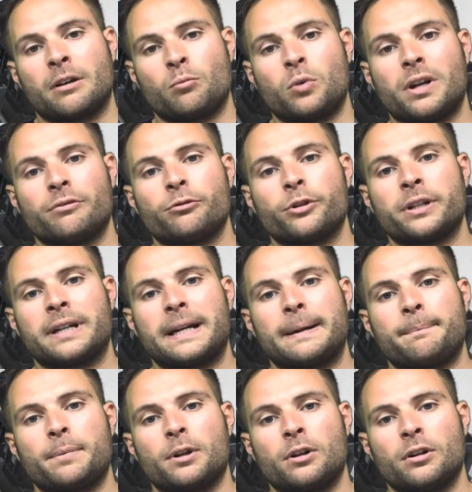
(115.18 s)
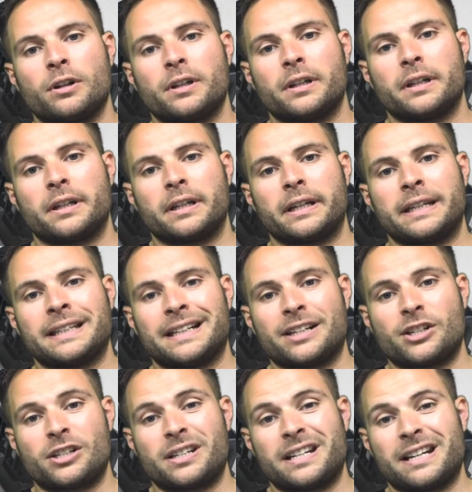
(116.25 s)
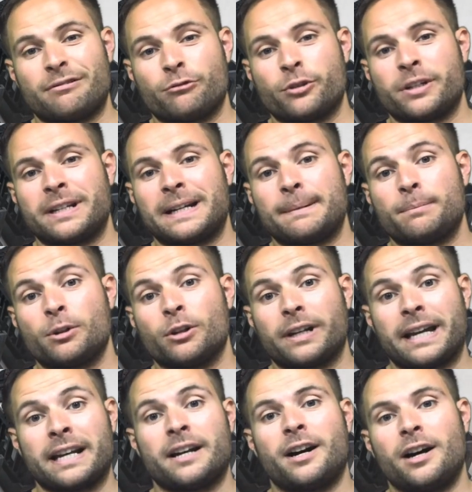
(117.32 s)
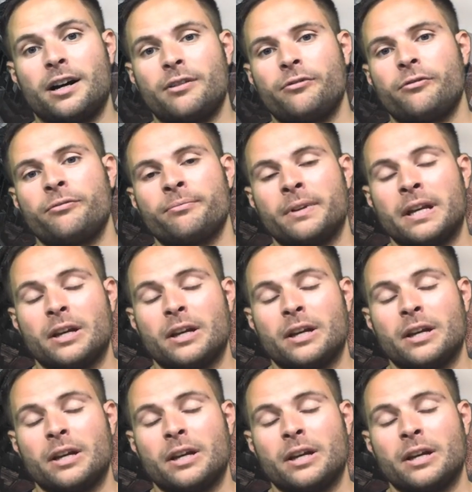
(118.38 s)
one ruined Hablock is actually a ruined Hablock and a half,